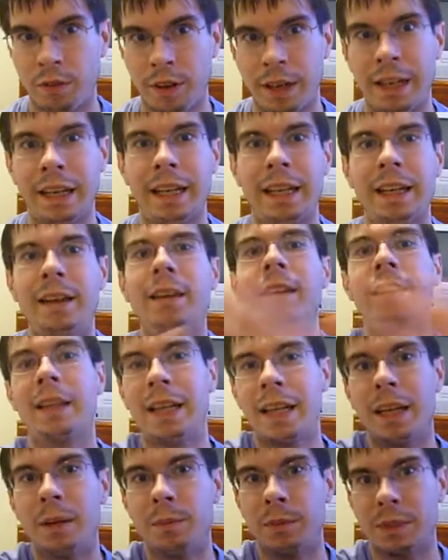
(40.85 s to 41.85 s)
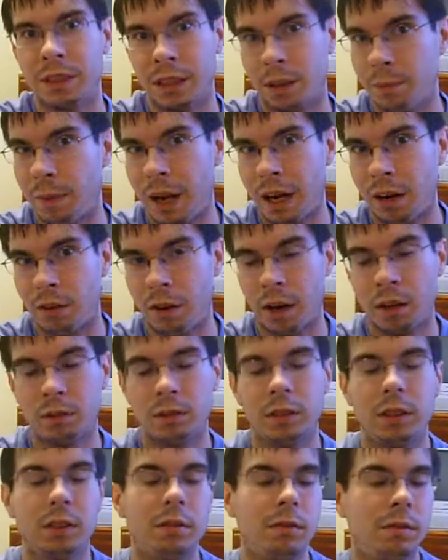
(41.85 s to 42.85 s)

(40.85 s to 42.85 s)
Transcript: Franny and Gabe is in the background.